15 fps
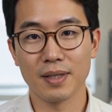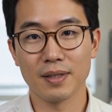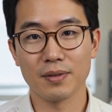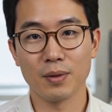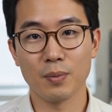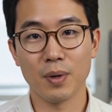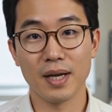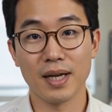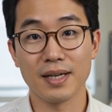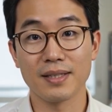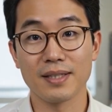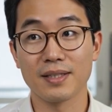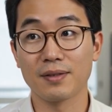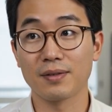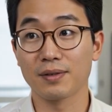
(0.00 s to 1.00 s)
different
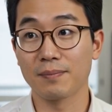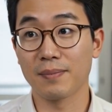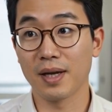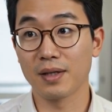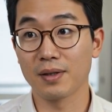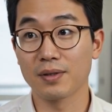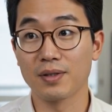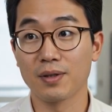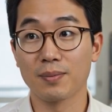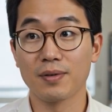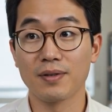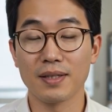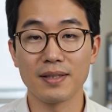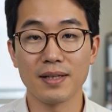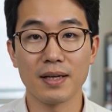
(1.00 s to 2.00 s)
wines in different bottles to
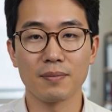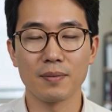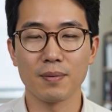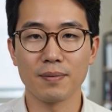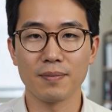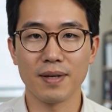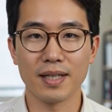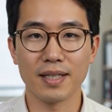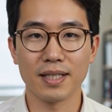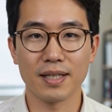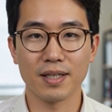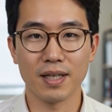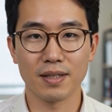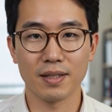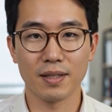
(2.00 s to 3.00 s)
prevent them from affecting
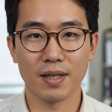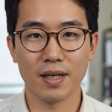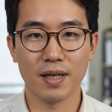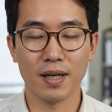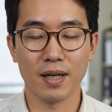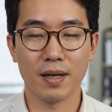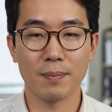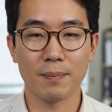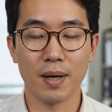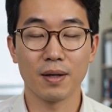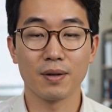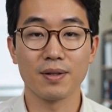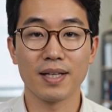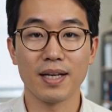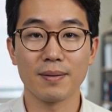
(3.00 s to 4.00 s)
each other,
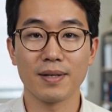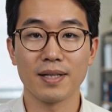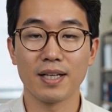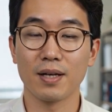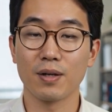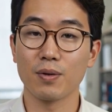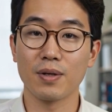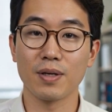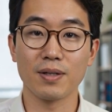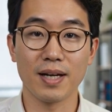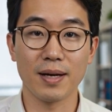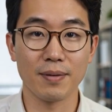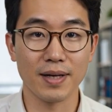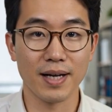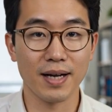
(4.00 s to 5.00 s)
Bottles keeps each Windows
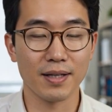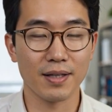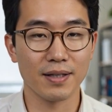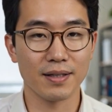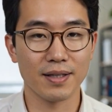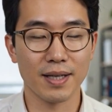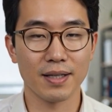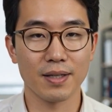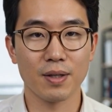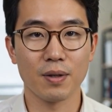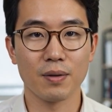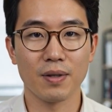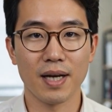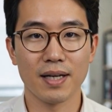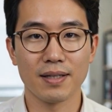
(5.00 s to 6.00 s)
application in its
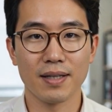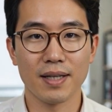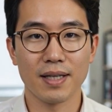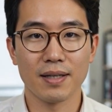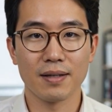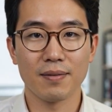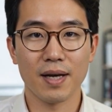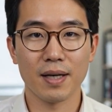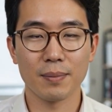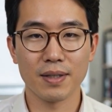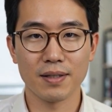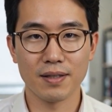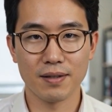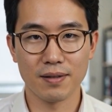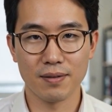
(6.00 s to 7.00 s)
own isolated
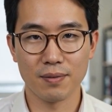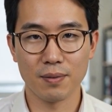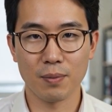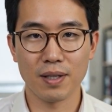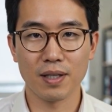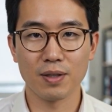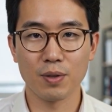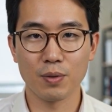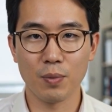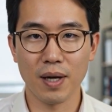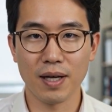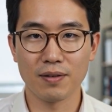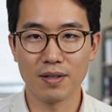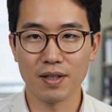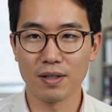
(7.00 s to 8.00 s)
environment, with its own
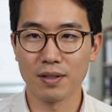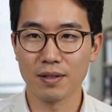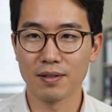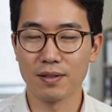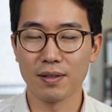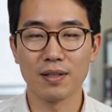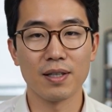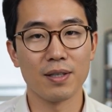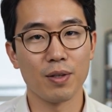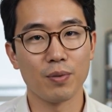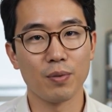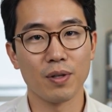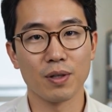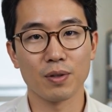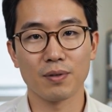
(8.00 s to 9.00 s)
Wine version, its
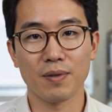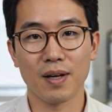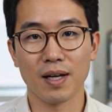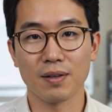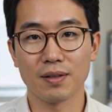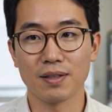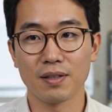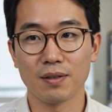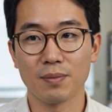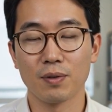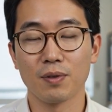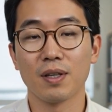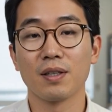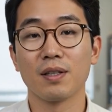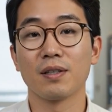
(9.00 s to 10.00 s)
own Windows file system
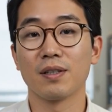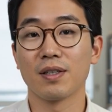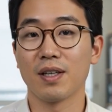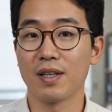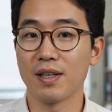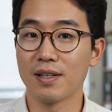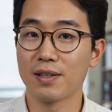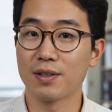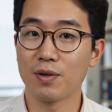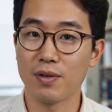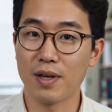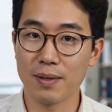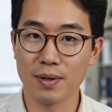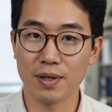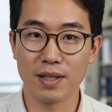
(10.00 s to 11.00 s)
structure, its own
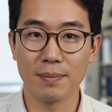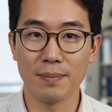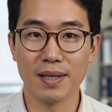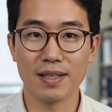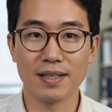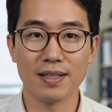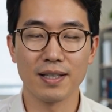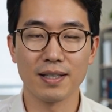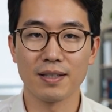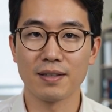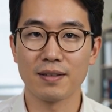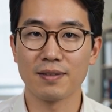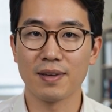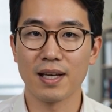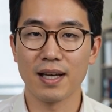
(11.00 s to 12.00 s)
library
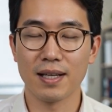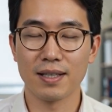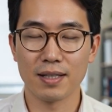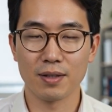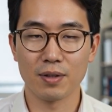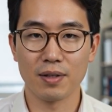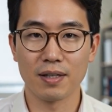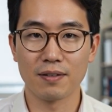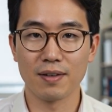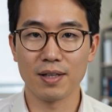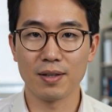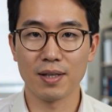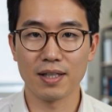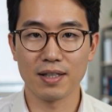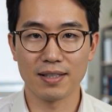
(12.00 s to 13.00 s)
dependencies, and its own
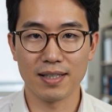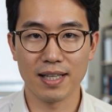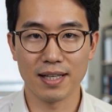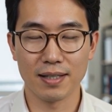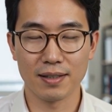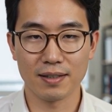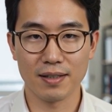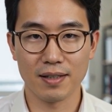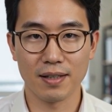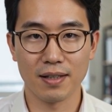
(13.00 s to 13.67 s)
configuration settings.